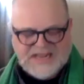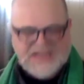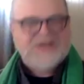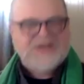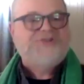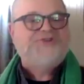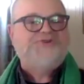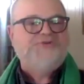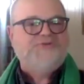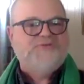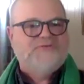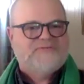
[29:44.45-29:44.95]

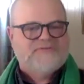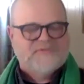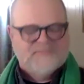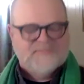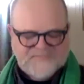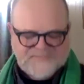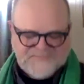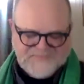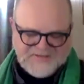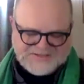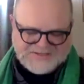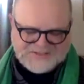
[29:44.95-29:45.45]
issue from
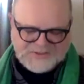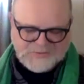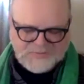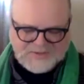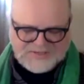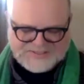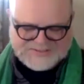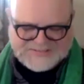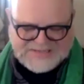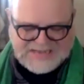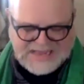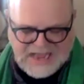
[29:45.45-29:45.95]

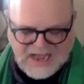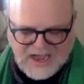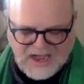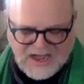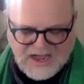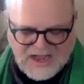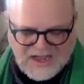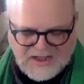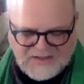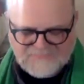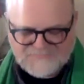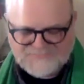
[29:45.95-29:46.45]
Fezziwig's
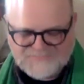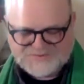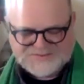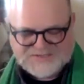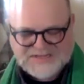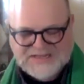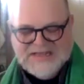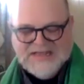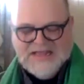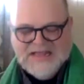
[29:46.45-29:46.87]
calves,